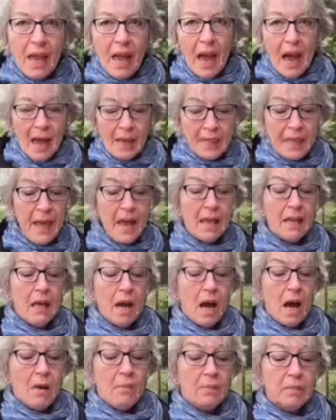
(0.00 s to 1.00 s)
And then
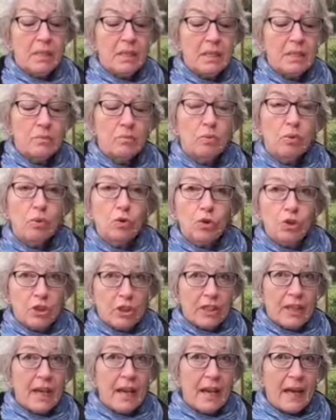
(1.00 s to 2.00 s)
I will need a
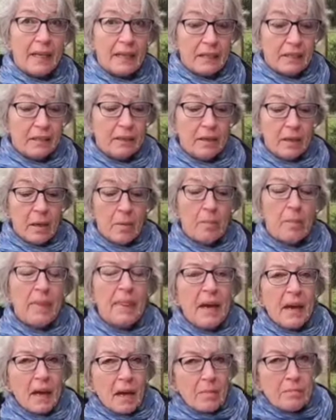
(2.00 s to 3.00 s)
watering can, but
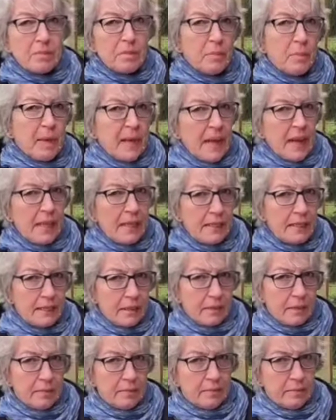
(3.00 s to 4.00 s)
that comes a bit later.
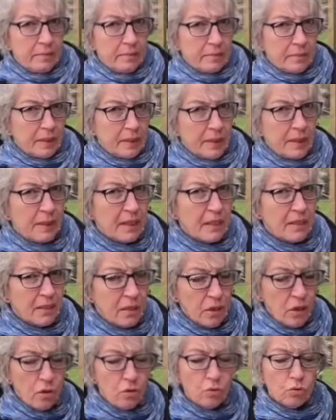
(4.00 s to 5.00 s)
Okay, so
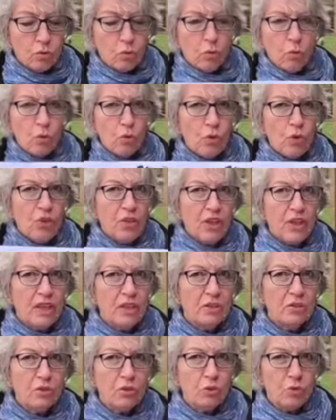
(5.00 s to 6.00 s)
those are all the
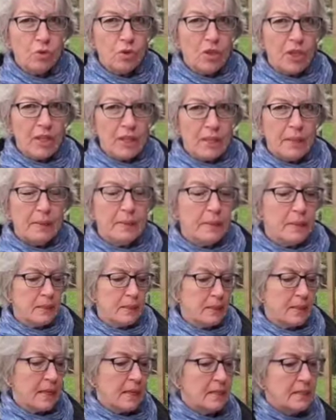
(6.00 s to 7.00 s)
things you need
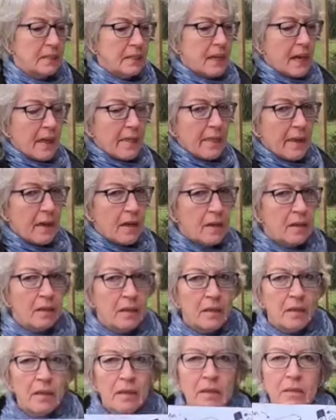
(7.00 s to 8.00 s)
to get together
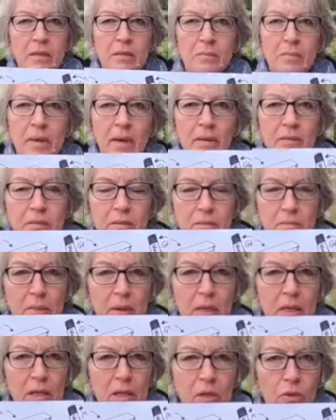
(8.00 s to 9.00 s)
to be able to
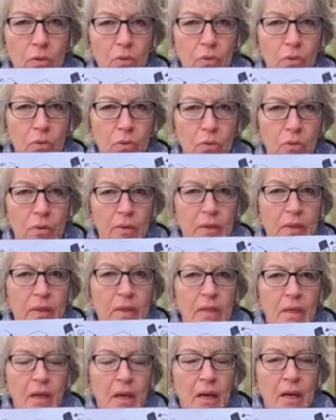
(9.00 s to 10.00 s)
make your
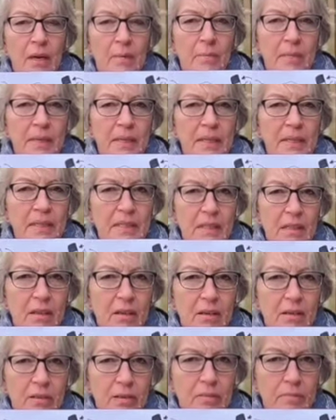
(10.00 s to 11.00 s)
um, Easter
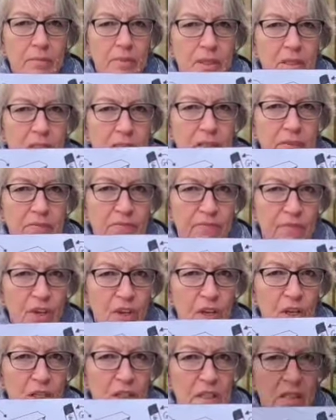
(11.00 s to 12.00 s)
garden. So that's the
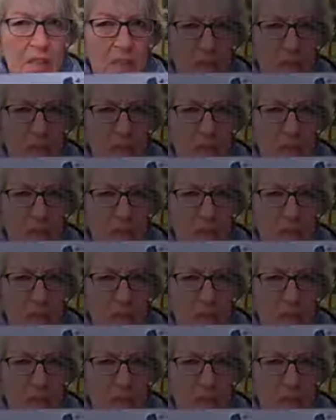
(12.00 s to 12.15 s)
first